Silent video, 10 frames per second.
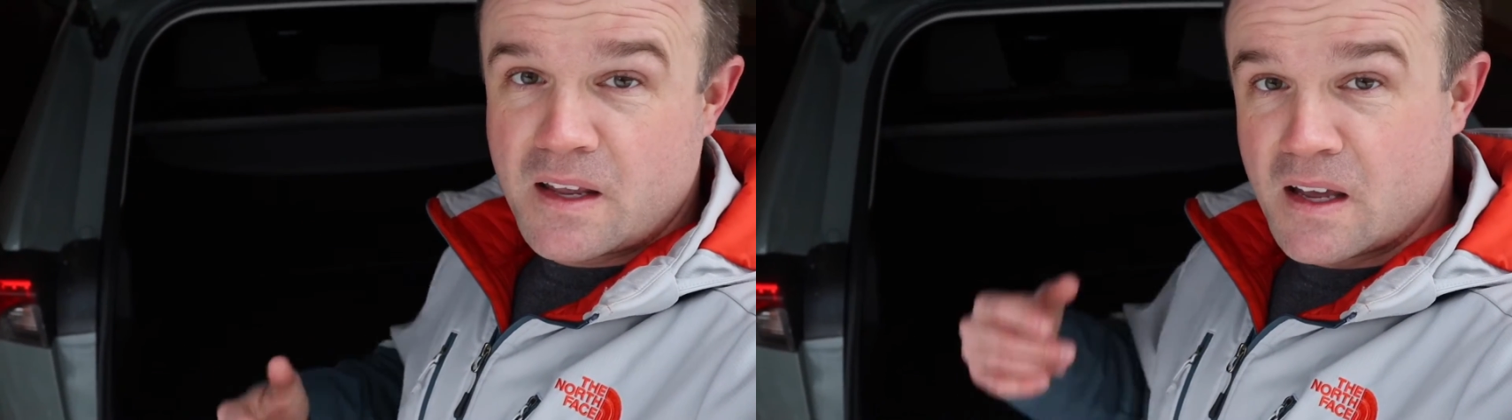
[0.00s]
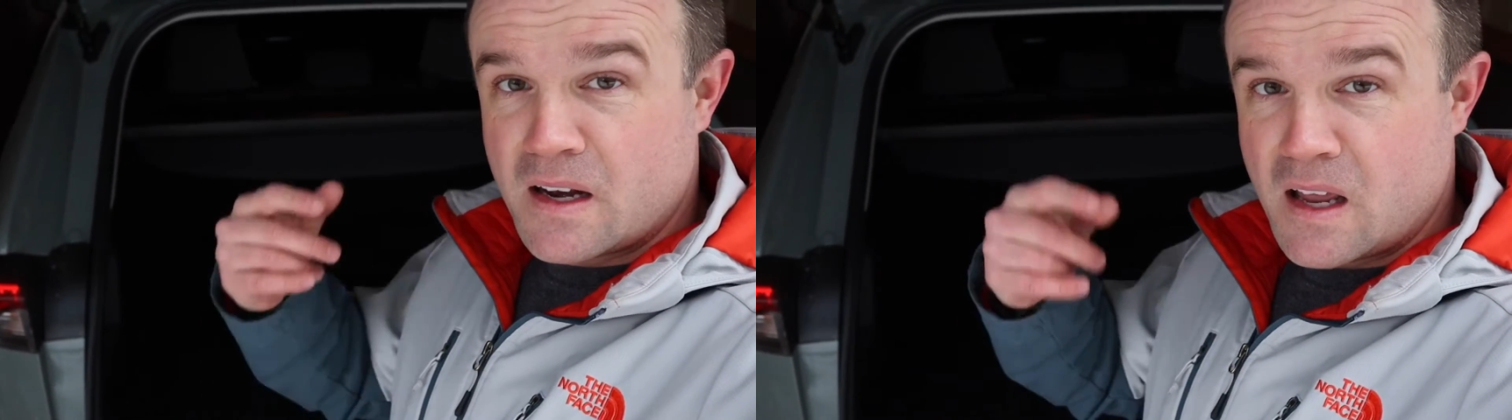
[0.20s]

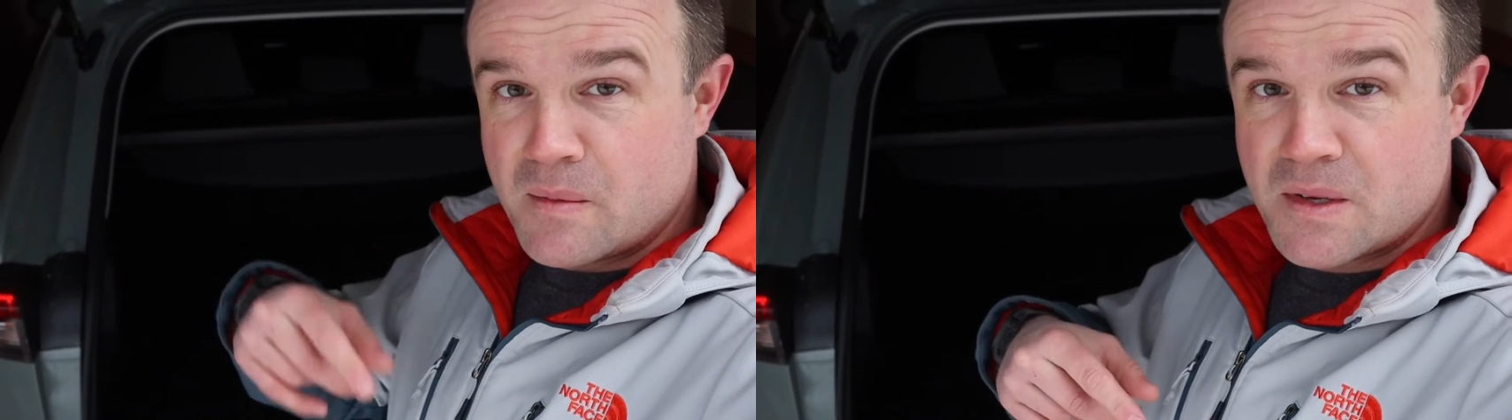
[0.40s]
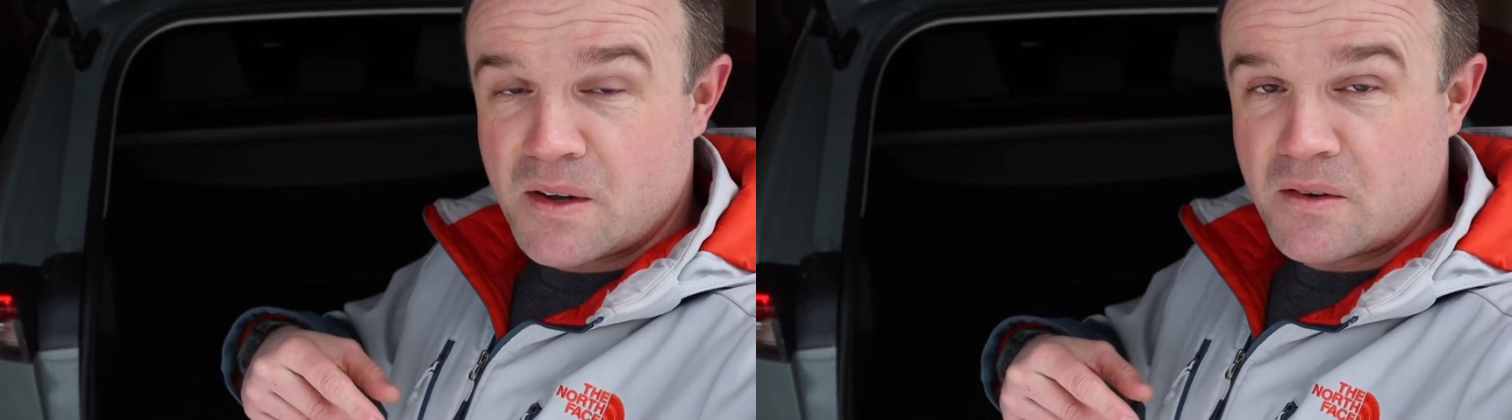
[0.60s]
again,
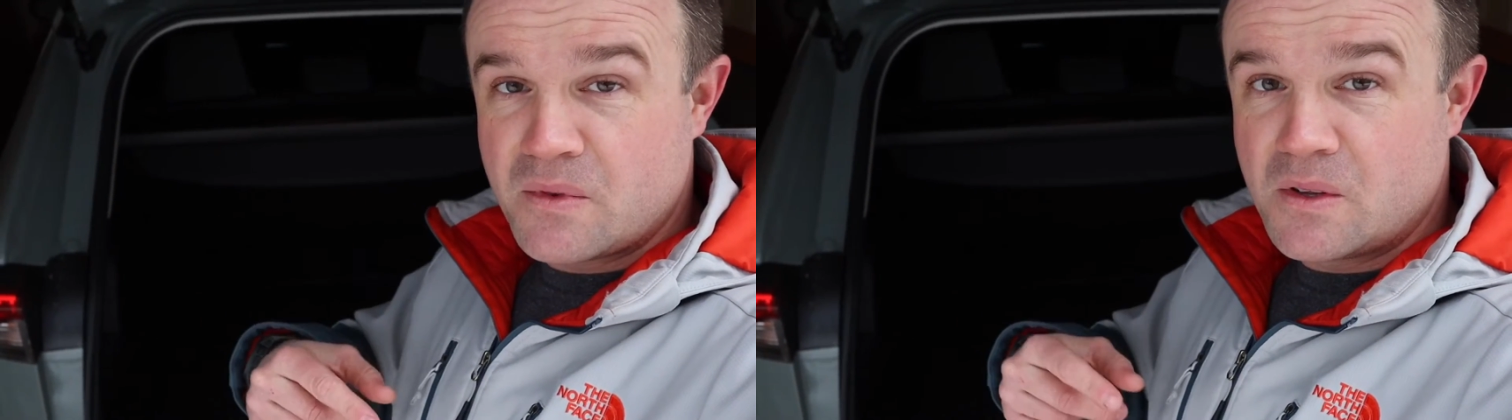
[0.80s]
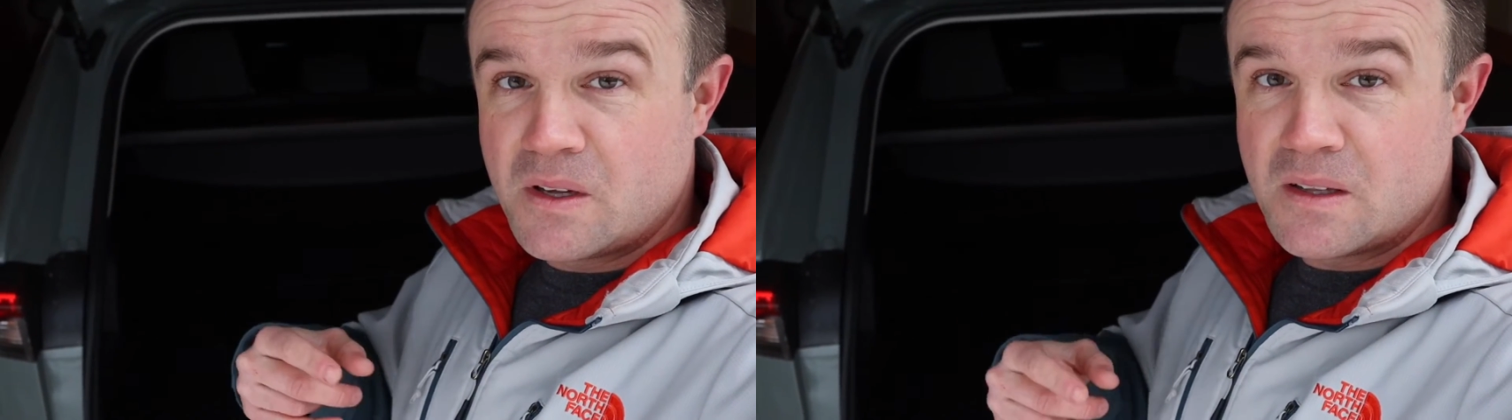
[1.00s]
Amazon
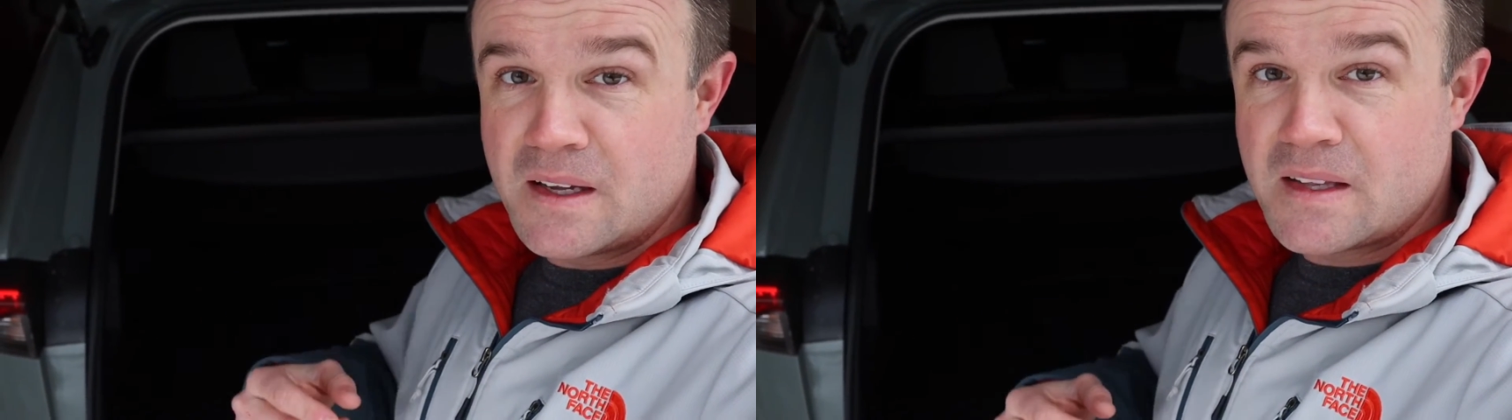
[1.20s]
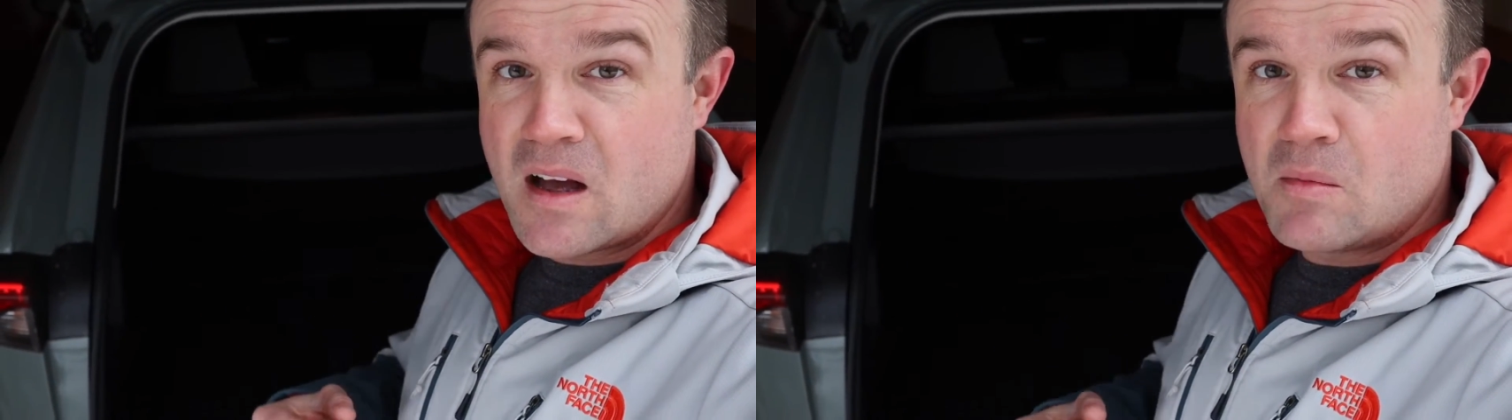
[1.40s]
affiliate
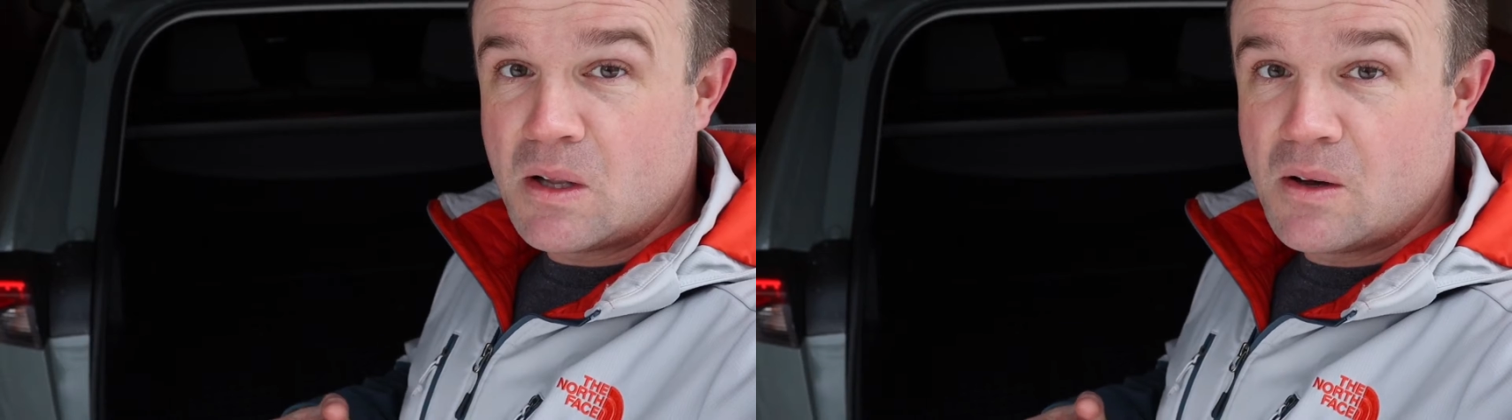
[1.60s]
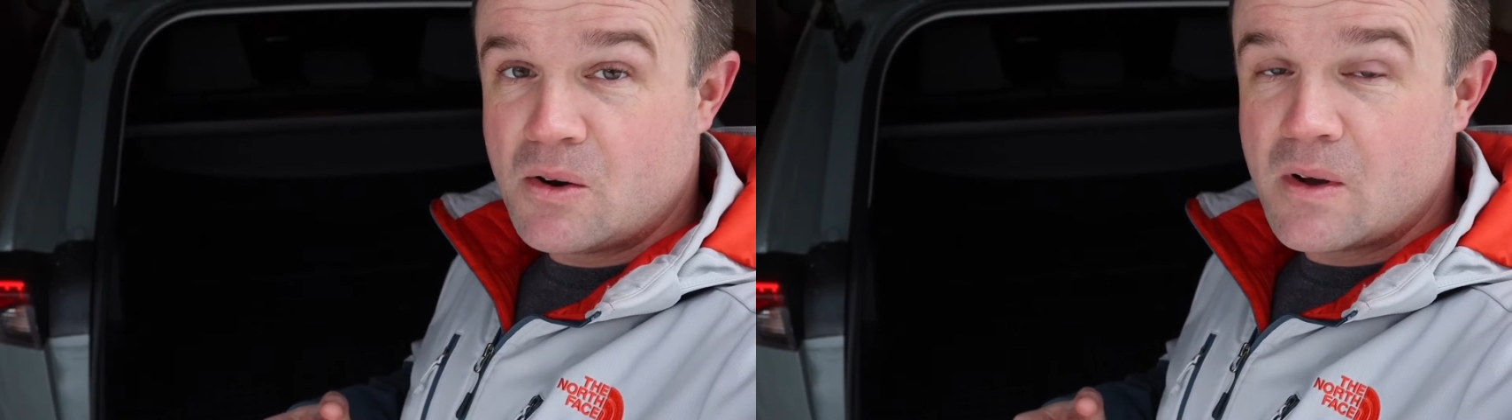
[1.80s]
link down
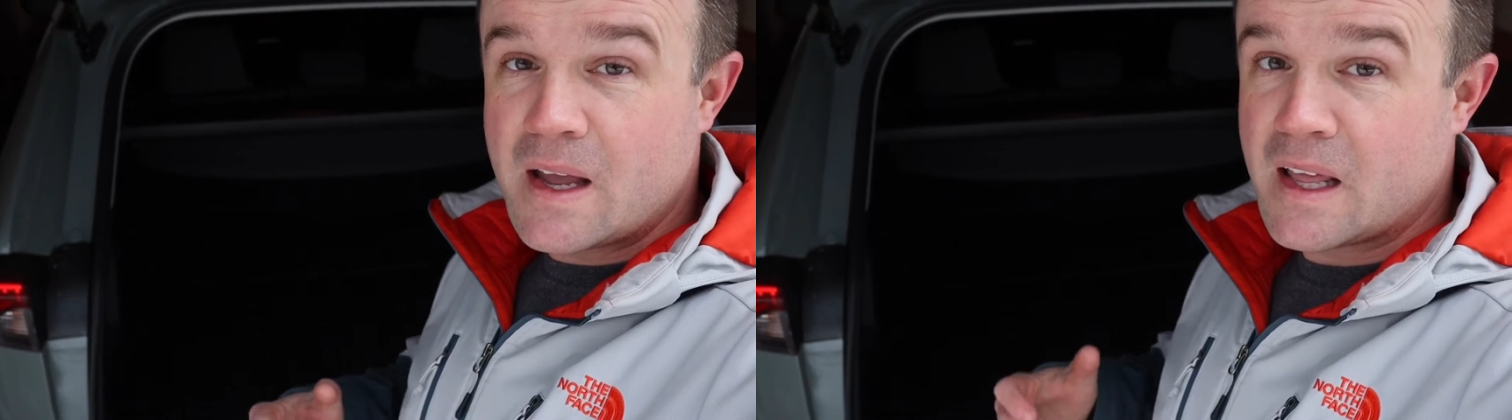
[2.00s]
below,